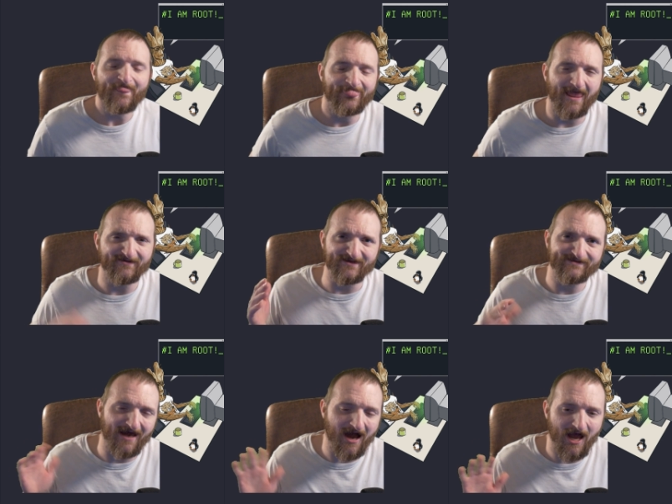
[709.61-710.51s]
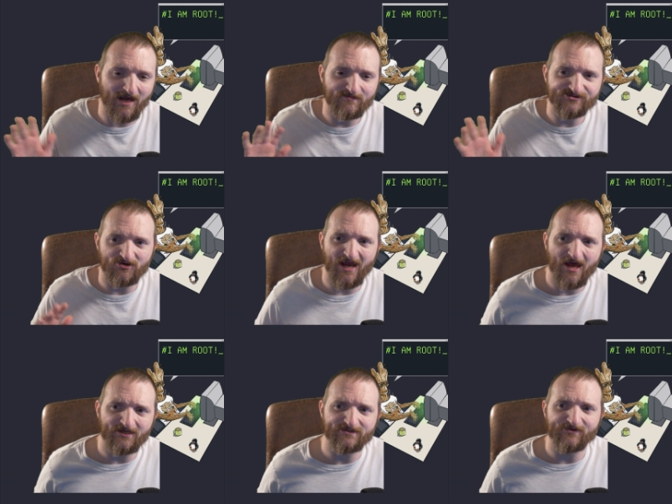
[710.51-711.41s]
Now, the times are
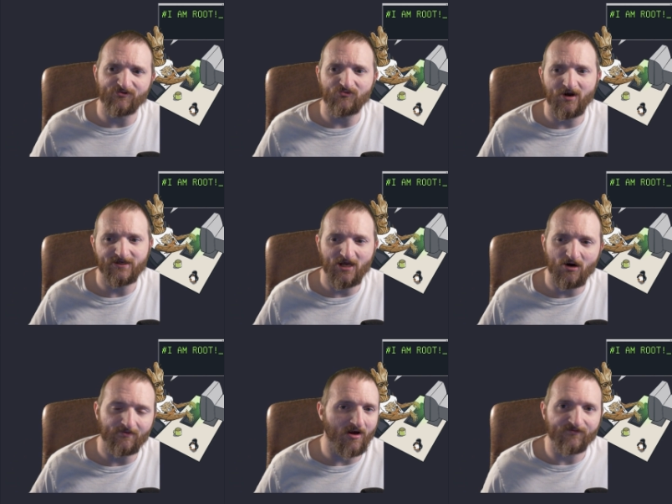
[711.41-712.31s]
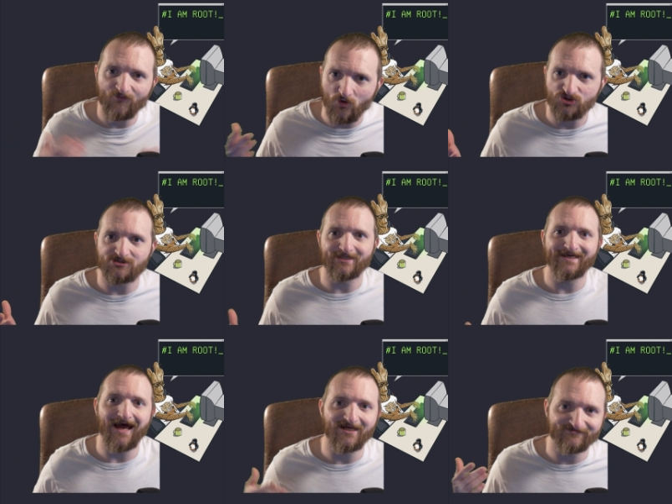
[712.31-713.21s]
kind of different right now.
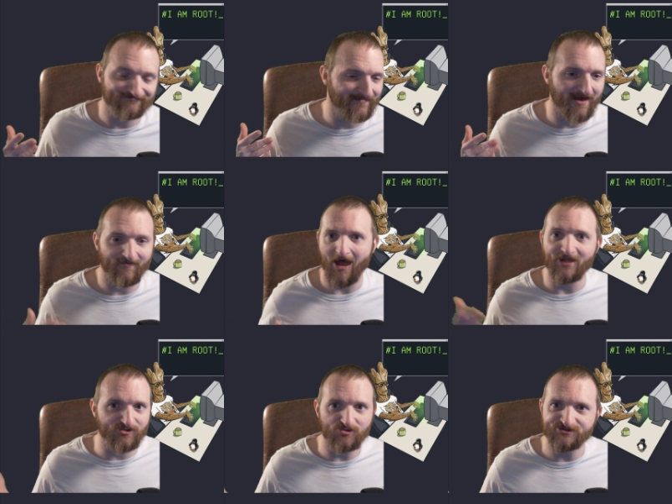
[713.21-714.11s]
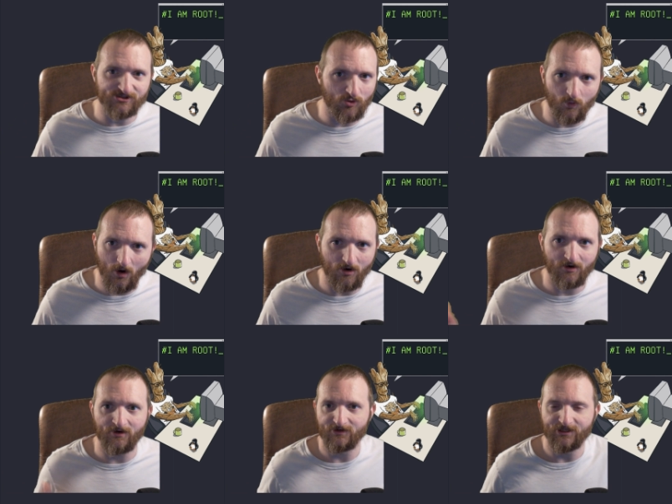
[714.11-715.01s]
Unfortunately, I I do still
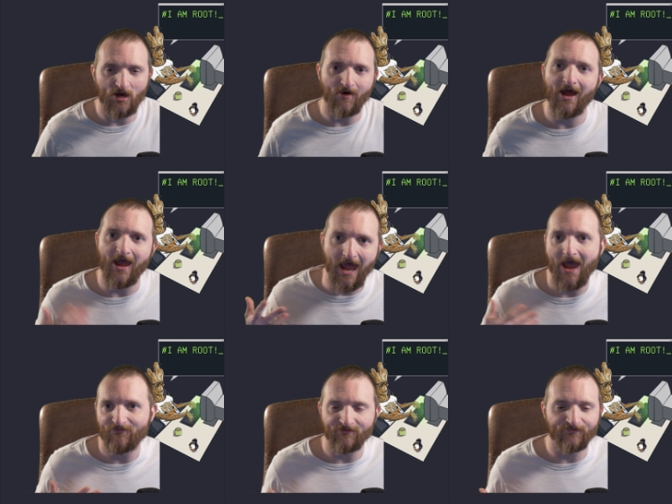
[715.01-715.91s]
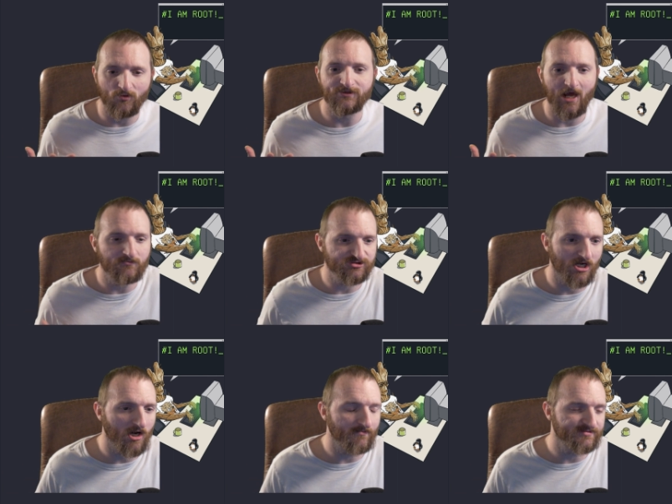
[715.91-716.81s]
work. You know, I, I have a full time
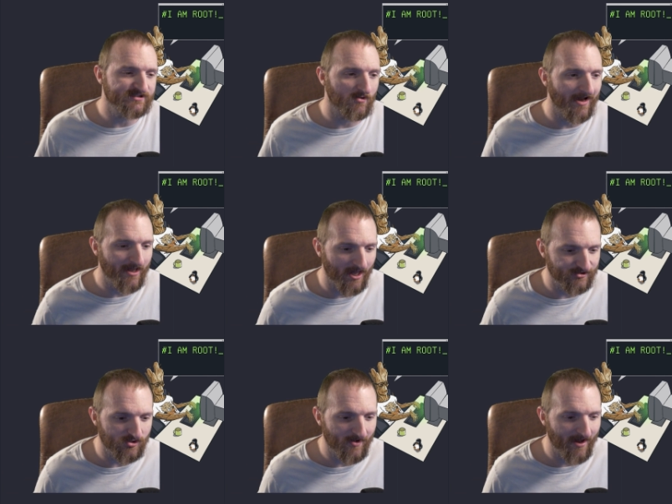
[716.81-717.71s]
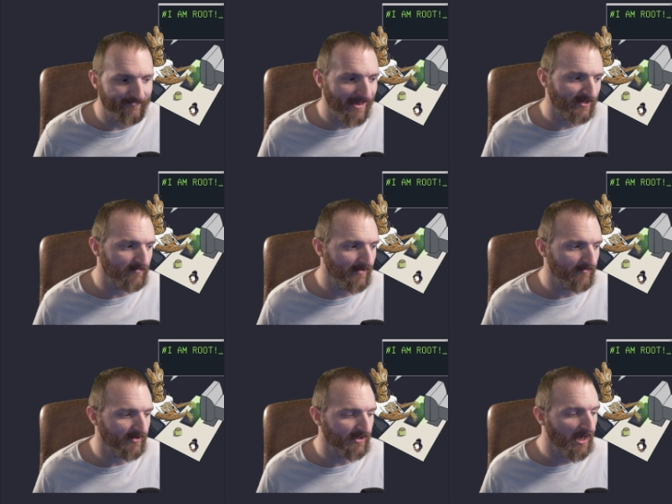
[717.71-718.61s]
job, so I, I, do have that
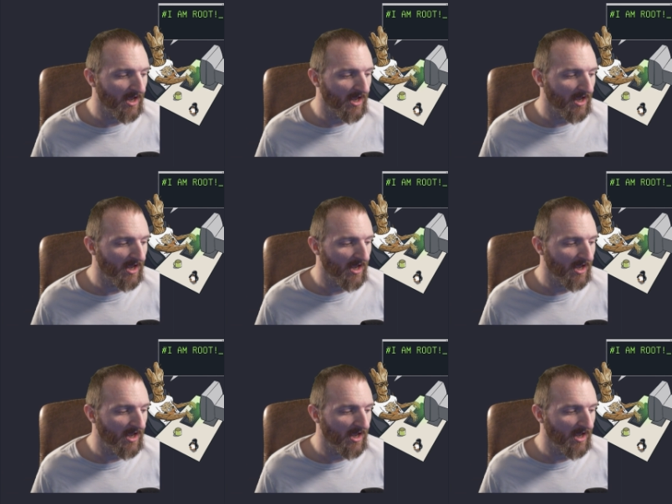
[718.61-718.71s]
commitment.